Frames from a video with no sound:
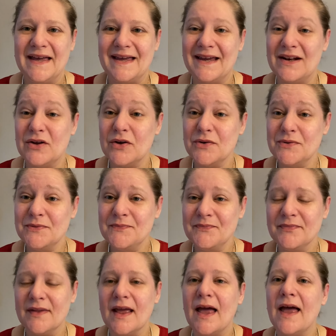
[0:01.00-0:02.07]
Hello
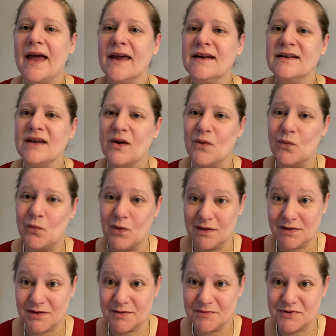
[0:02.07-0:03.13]
and
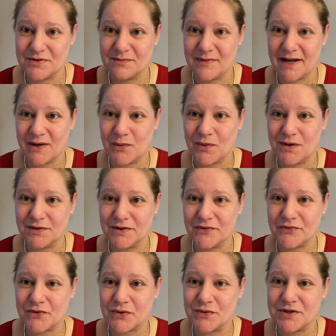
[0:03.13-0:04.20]
welcome to My World
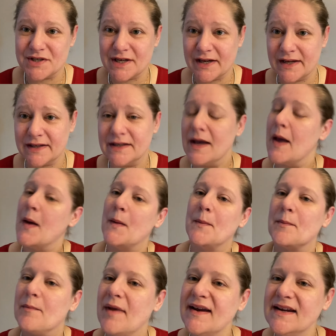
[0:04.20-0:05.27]
of Crochet.
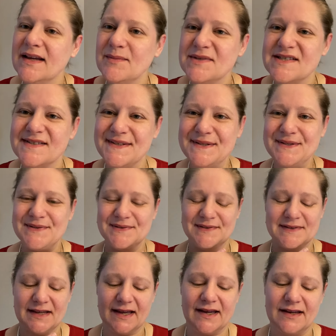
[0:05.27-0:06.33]
My name is Dina
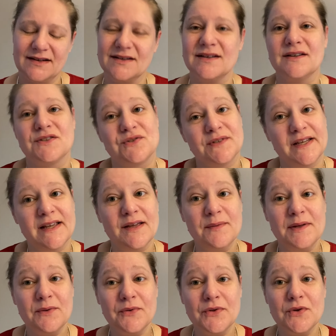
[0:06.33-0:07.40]
and today I'm
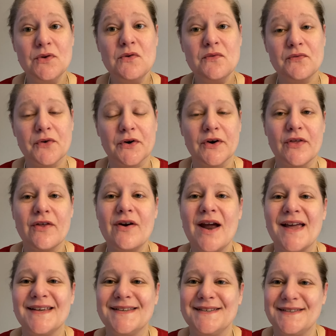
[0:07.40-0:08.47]
here with you for another
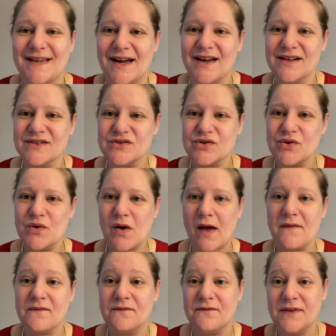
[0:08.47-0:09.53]
yarn
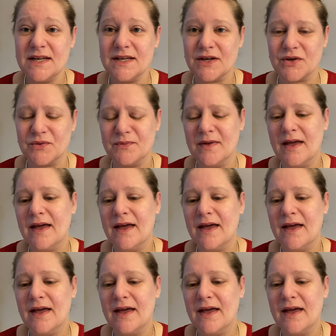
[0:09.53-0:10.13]
talk video.